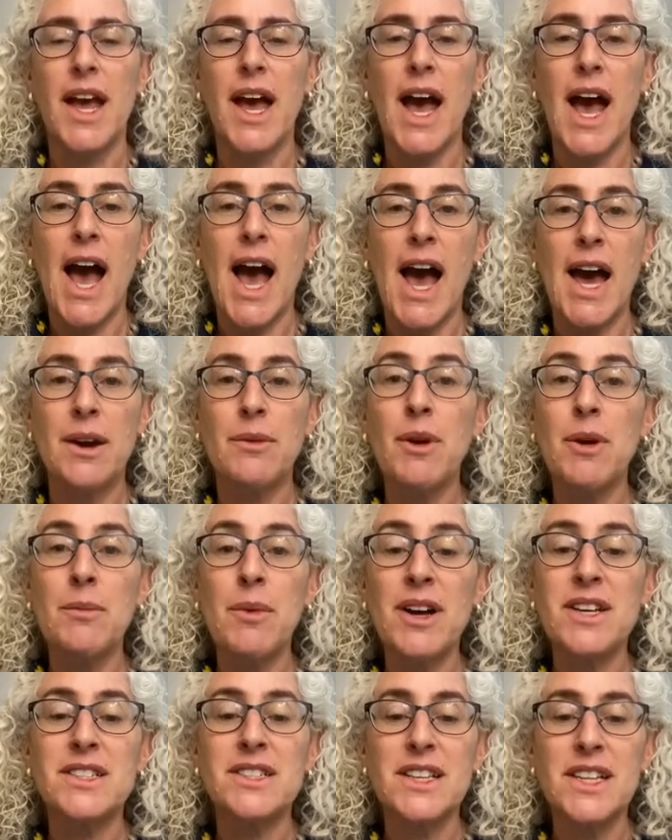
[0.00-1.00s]
And we
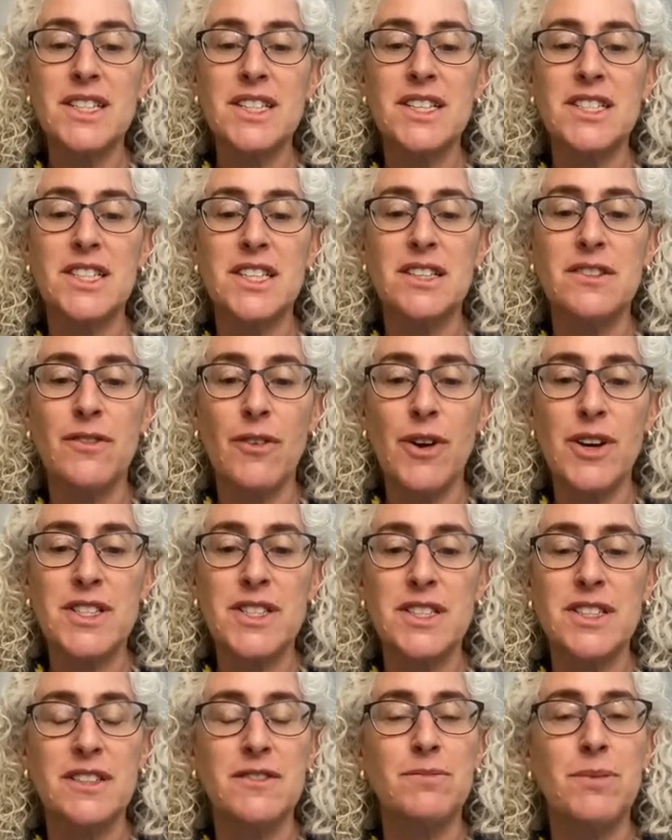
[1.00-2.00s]
must listen to the
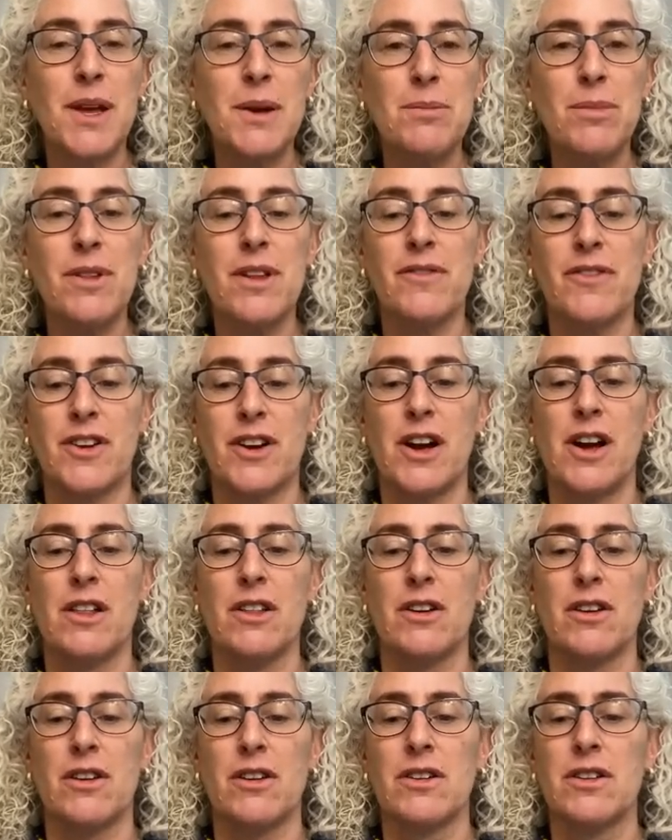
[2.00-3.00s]
voices of people of
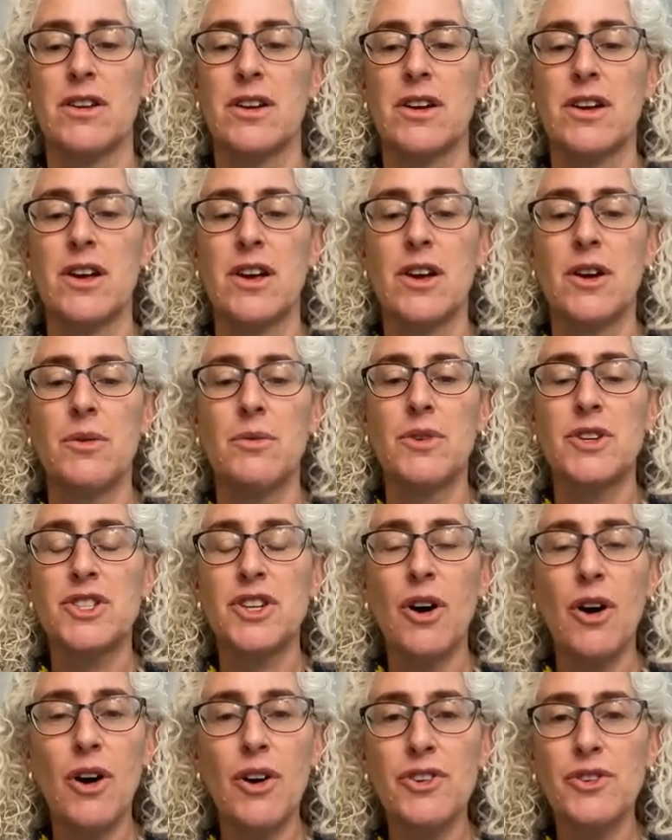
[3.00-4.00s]
color, which
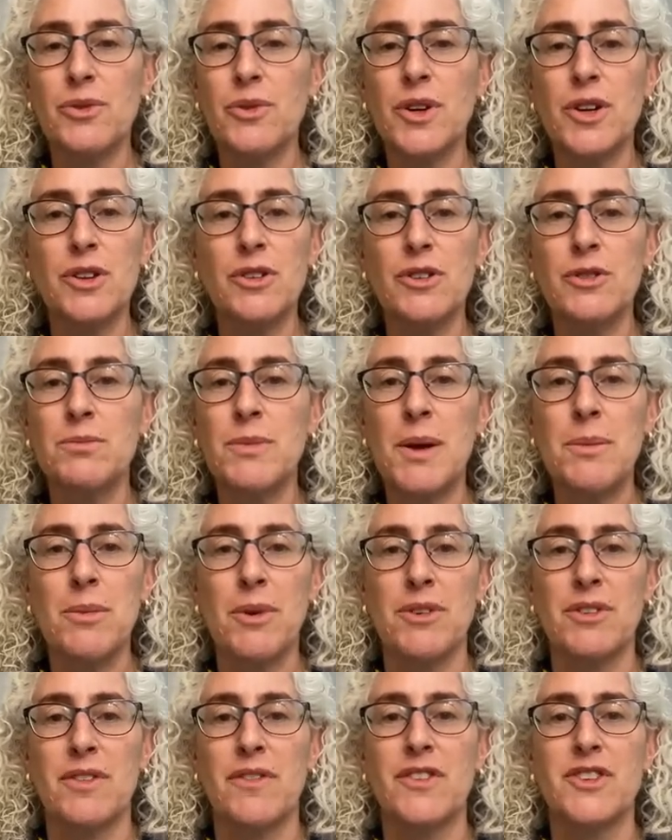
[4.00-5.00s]
also include
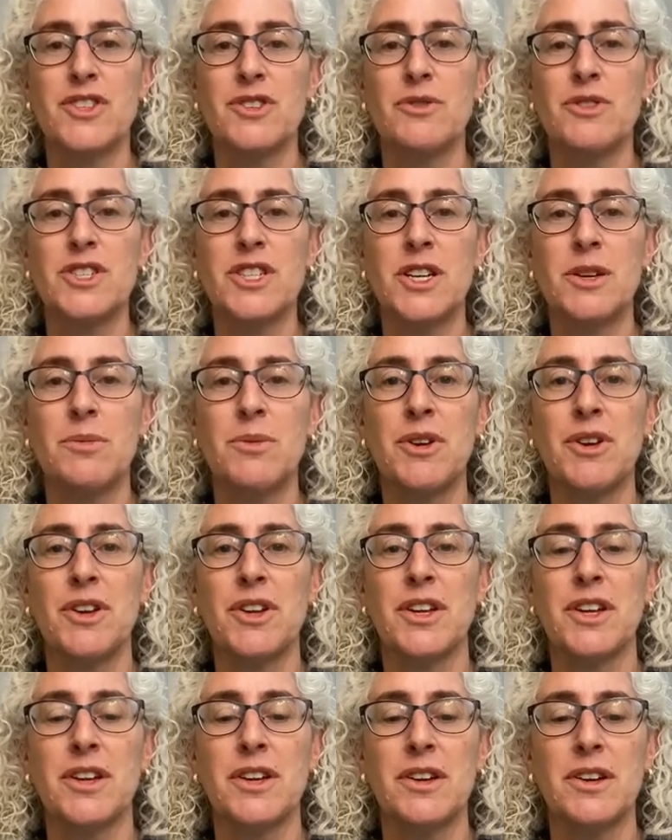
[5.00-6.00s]
members of the Jewish
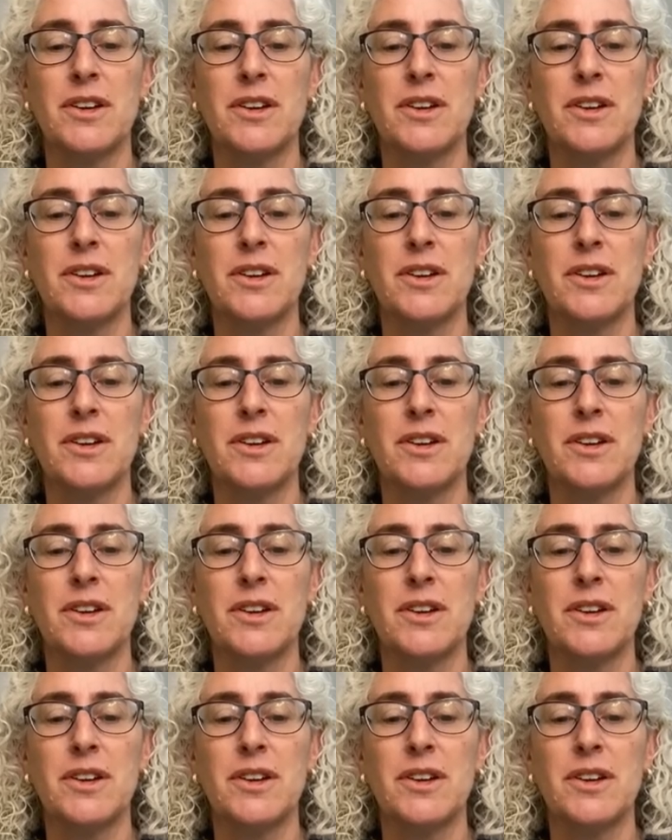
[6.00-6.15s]
community.